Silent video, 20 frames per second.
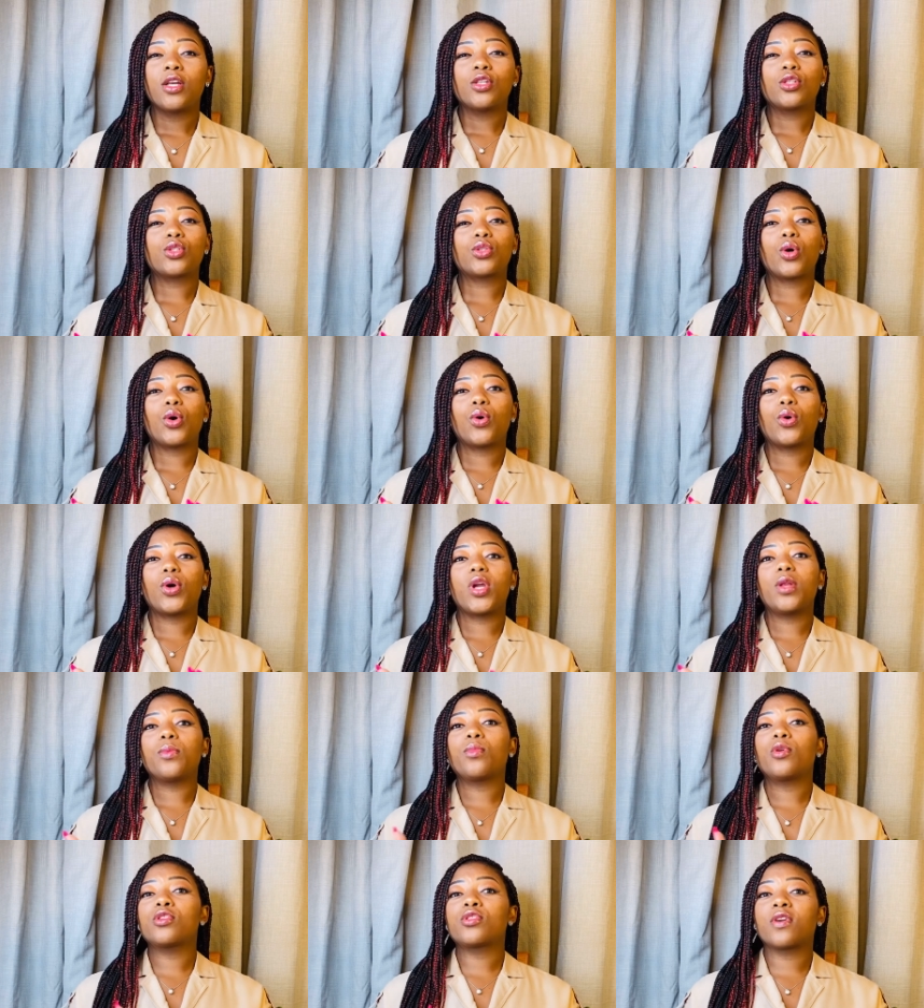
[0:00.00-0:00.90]
So
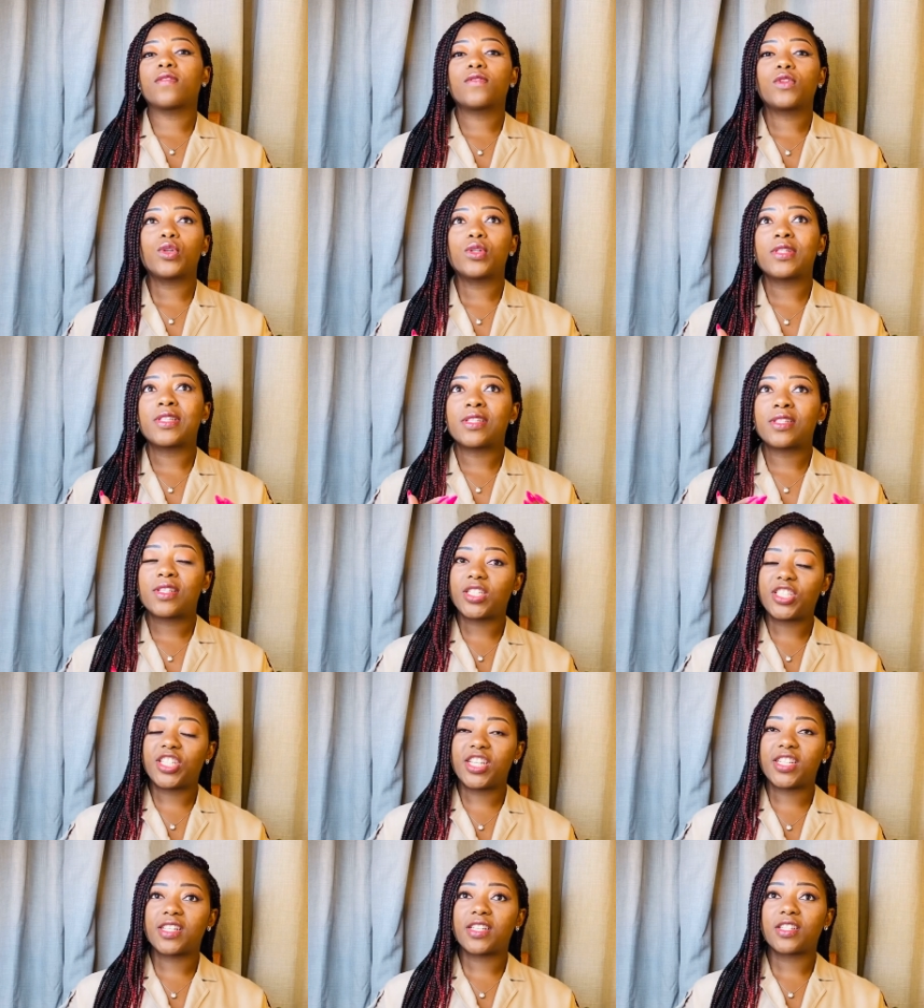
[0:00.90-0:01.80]
in most of those
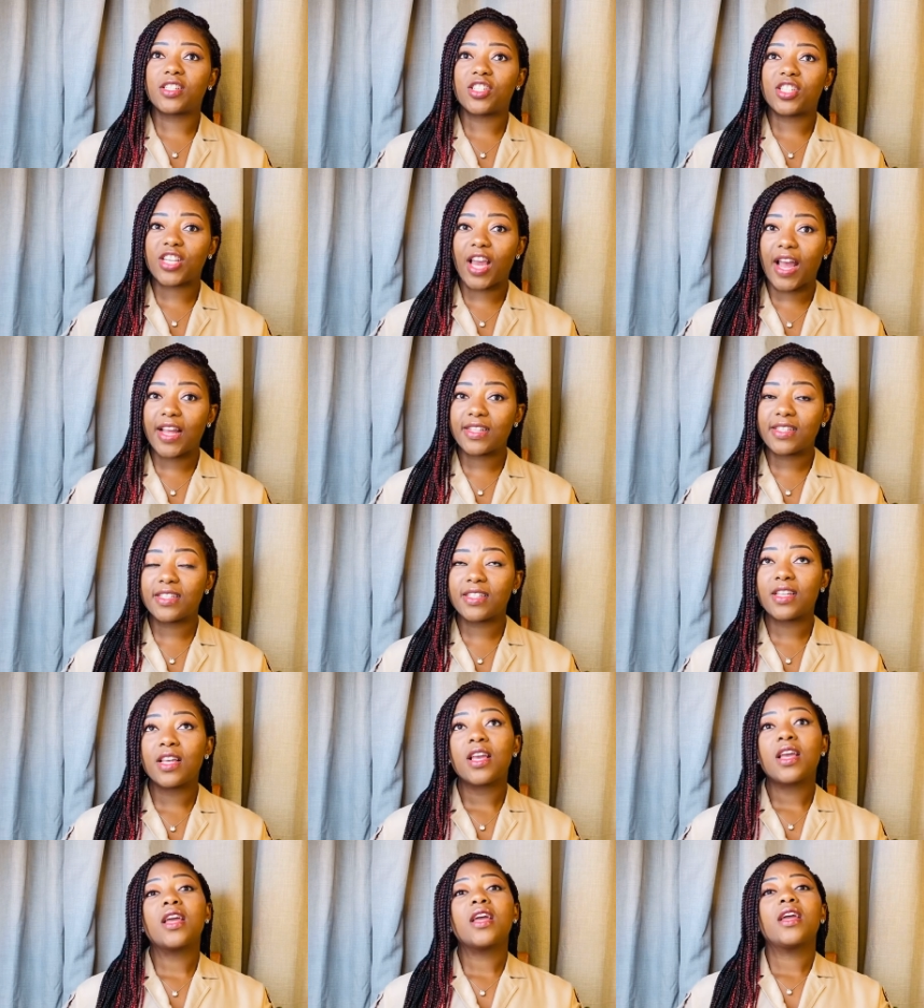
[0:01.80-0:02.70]
chit chats,
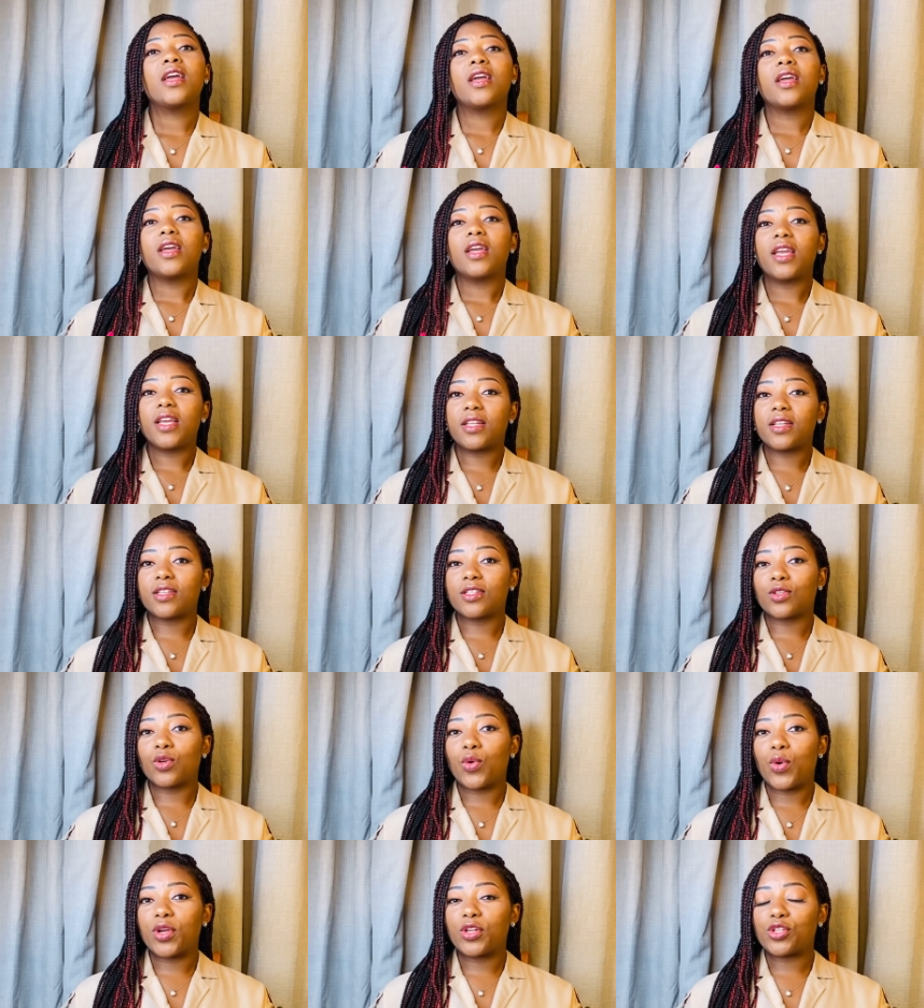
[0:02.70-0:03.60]
it is
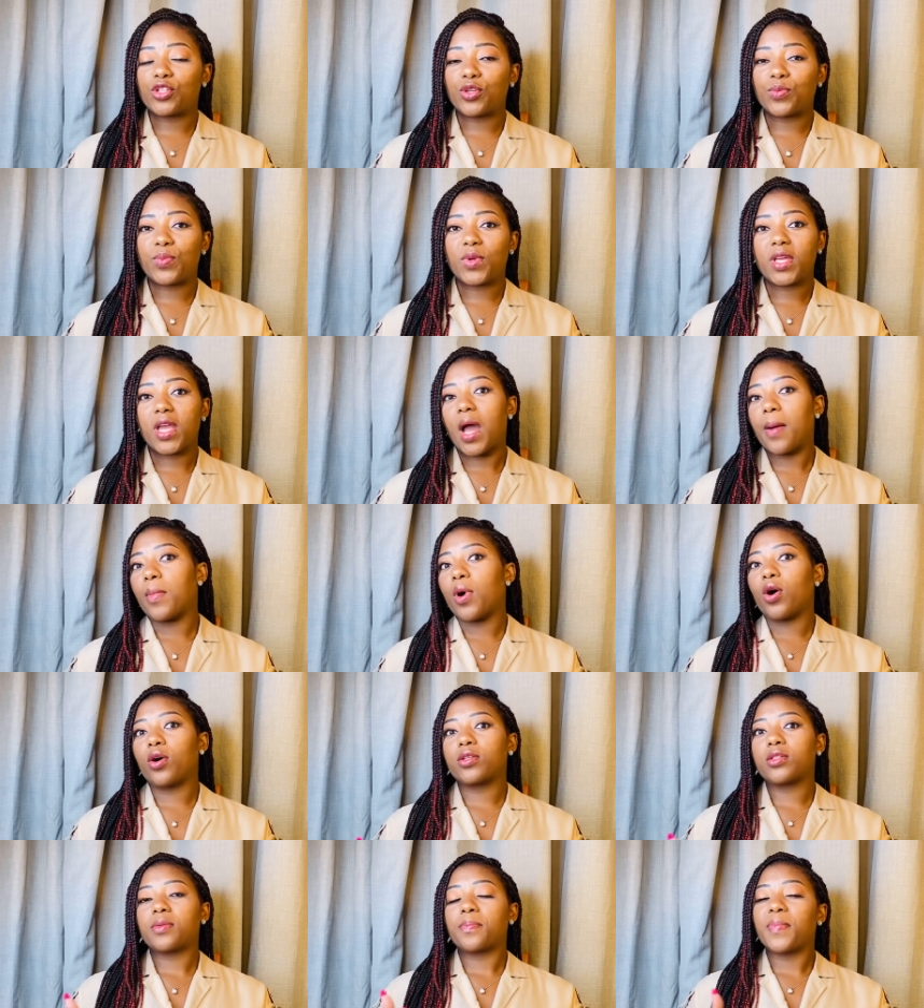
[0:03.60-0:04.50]
going to be
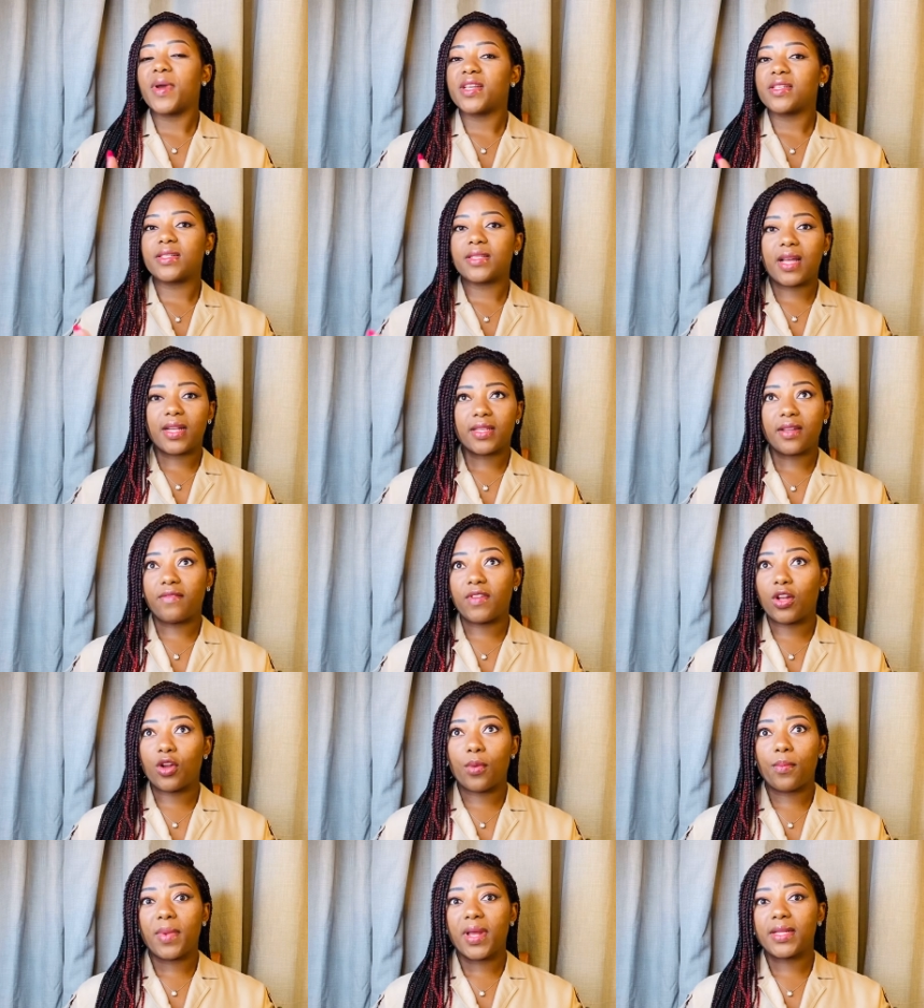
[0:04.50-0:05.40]
about personal
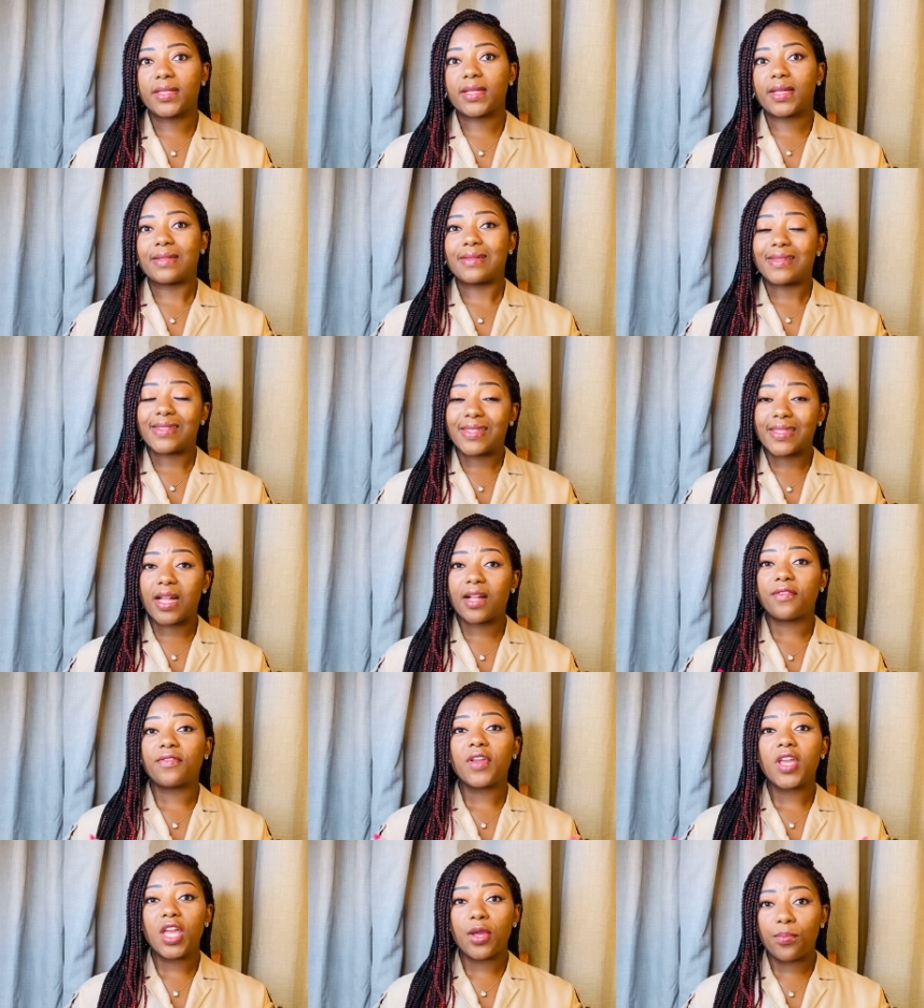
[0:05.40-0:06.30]
development and
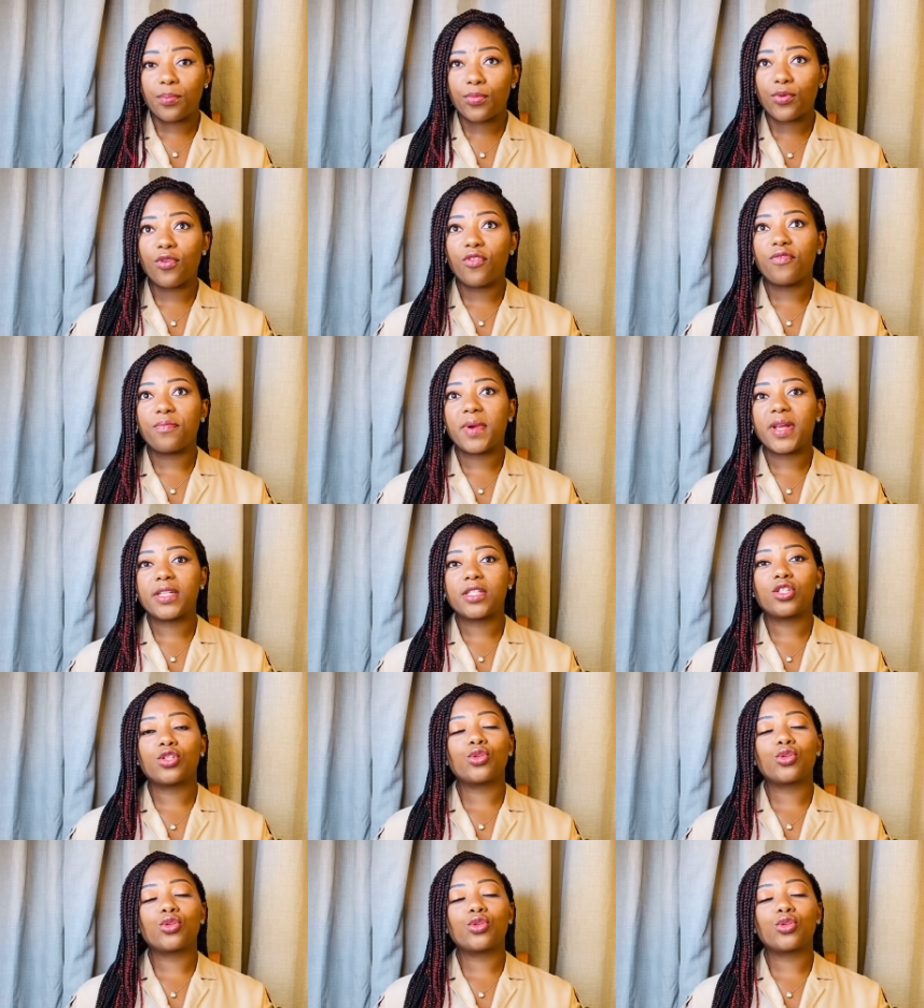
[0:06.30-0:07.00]
self-improvement.